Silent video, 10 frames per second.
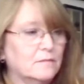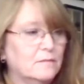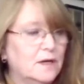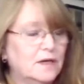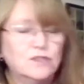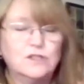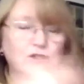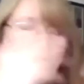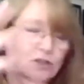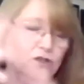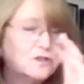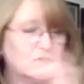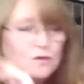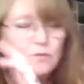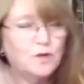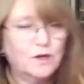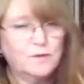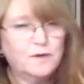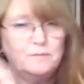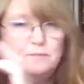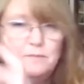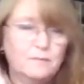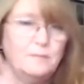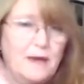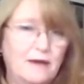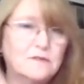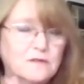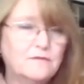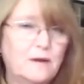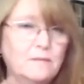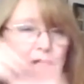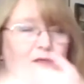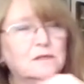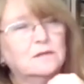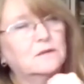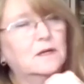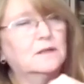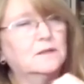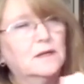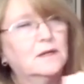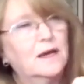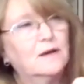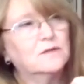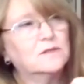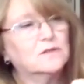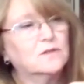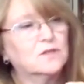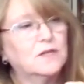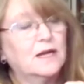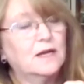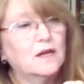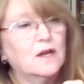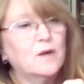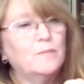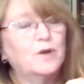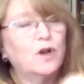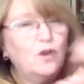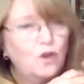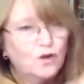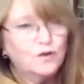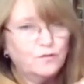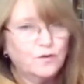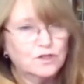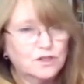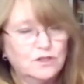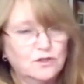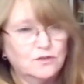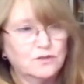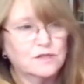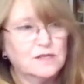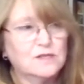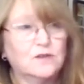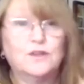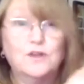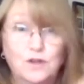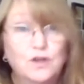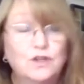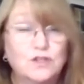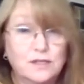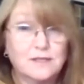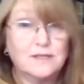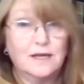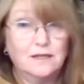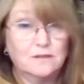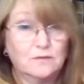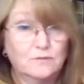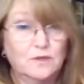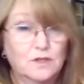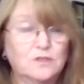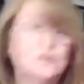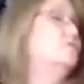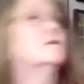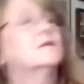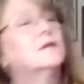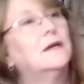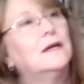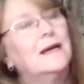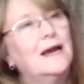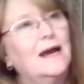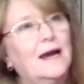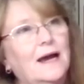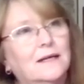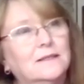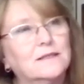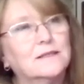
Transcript: and she she does some work with parents and families and, and, and carers and such like. But a lot of what she does is on the nurture side with her students. And